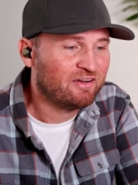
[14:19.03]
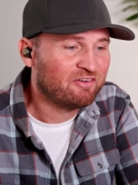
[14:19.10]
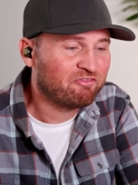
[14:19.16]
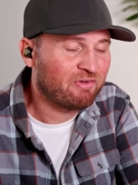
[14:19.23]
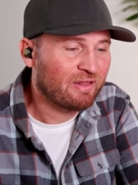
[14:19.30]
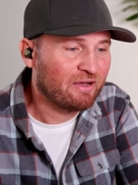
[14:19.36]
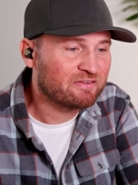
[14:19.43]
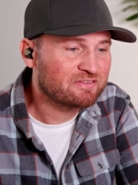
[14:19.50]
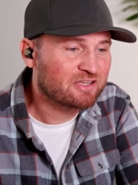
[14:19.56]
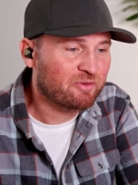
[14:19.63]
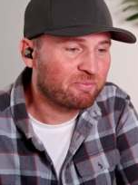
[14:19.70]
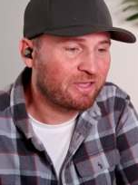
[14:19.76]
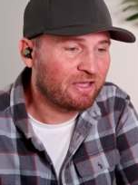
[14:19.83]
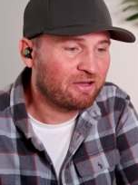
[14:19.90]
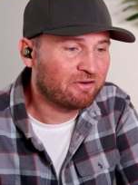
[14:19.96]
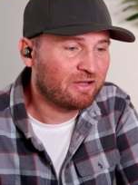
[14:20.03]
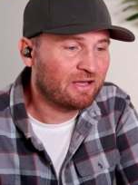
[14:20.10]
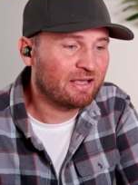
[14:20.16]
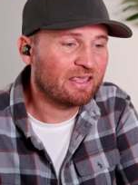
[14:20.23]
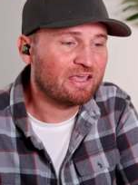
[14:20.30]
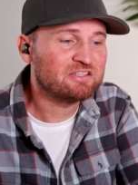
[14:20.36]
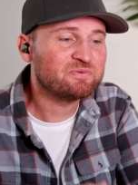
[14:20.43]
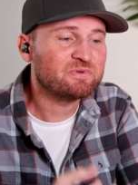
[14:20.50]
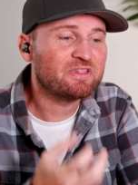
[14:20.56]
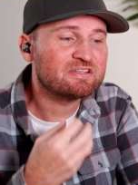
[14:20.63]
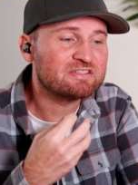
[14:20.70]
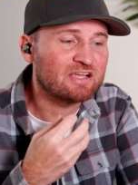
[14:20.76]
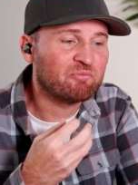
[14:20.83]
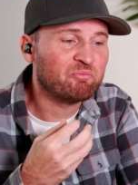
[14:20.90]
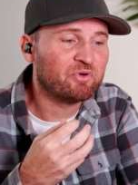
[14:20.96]
Flowers coming out. Yeah. I guess with the
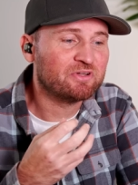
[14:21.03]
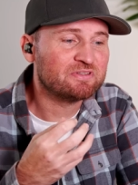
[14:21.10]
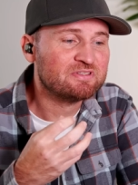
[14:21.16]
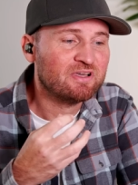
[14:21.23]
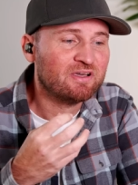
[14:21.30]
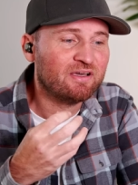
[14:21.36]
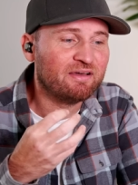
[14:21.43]
sunbirds,